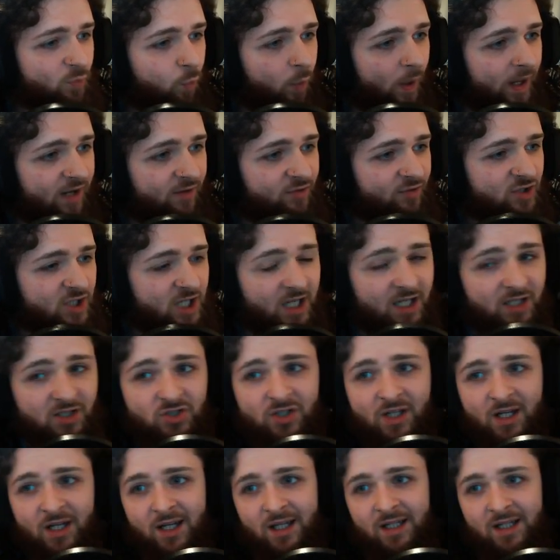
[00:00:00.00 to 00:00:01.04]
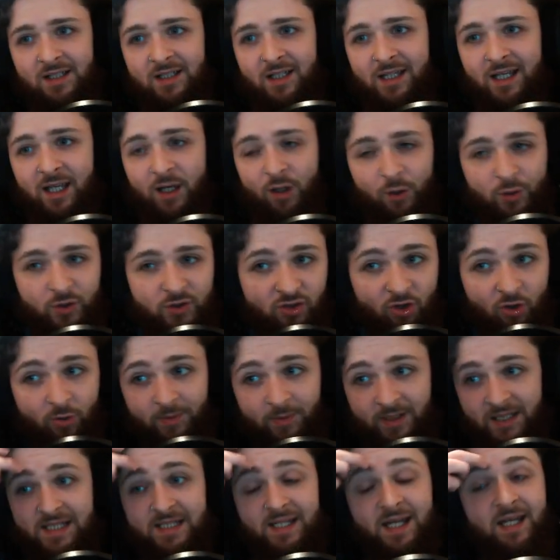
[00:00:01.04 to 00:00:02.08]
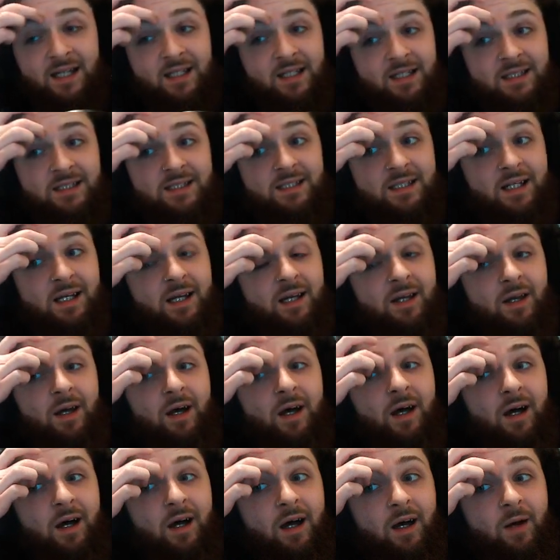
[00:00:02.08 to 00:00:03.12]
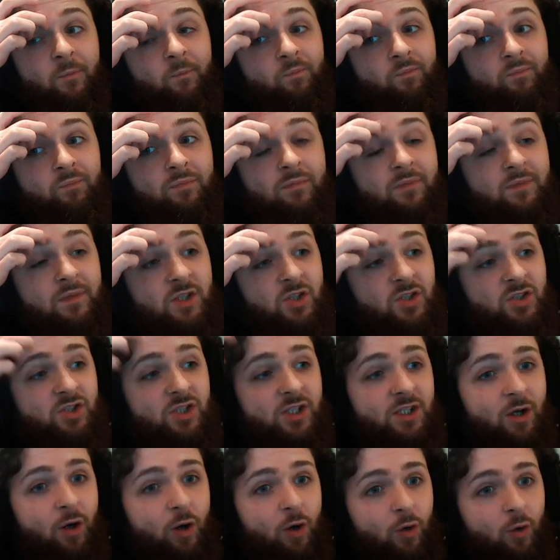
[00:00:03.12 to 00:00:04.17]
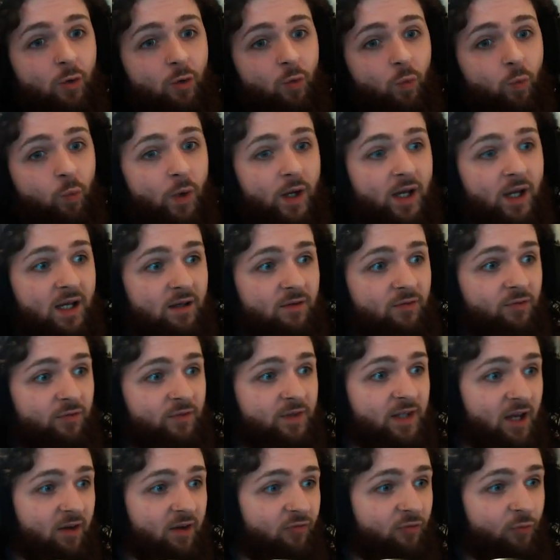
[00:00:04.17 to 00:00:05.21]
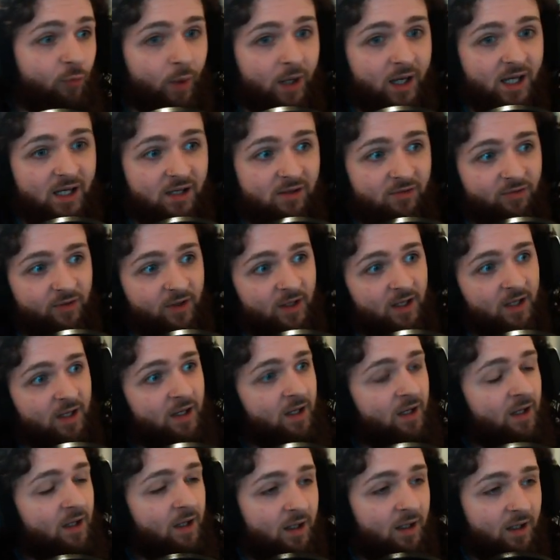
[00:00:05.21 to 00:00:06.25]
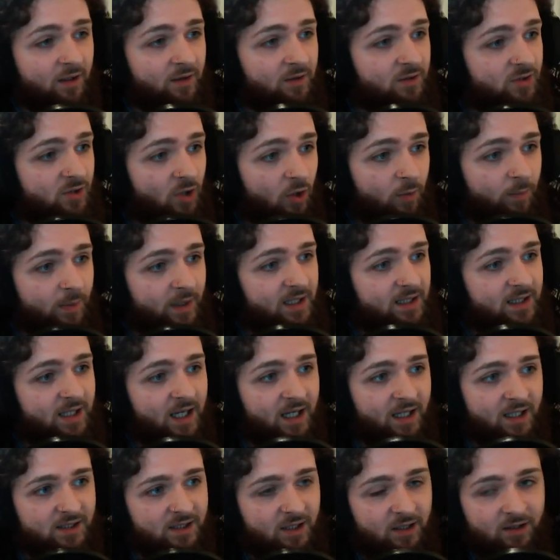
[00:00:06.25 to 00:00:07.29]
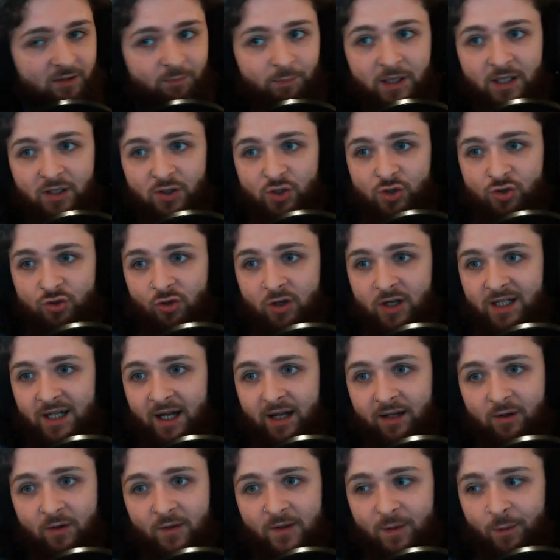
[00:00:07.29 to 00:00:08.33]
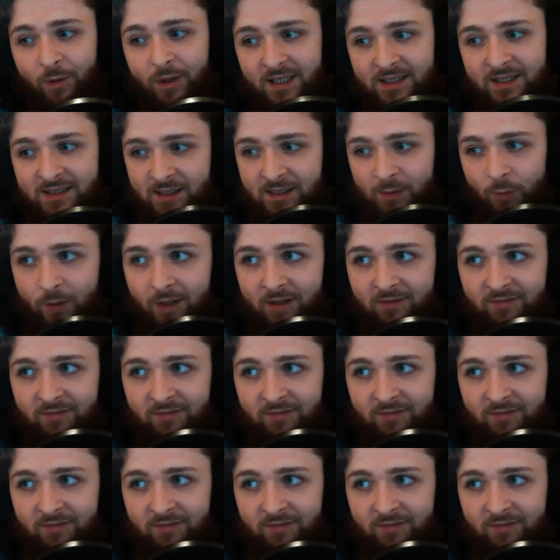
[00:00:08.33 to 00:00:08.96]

Wave change. Kills so many decks. The She-Hulk Wave, Death Wave. So many decks are being destroyed. I don't think we're going to see Wave